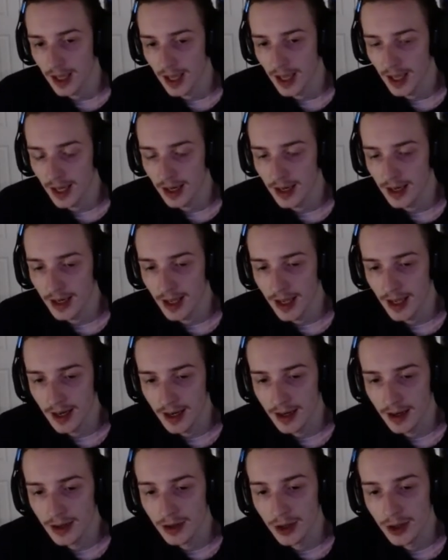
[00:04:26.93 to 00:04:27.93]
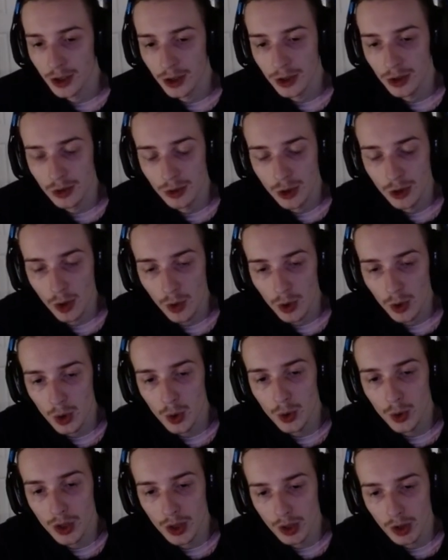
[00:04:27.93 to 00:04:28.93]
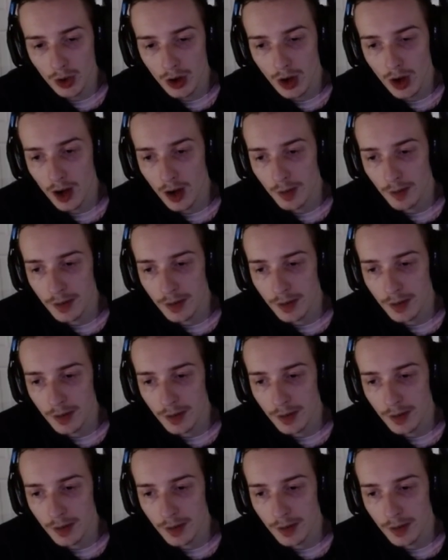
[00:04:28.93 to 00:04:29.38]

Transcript: and then you go Coup de Grace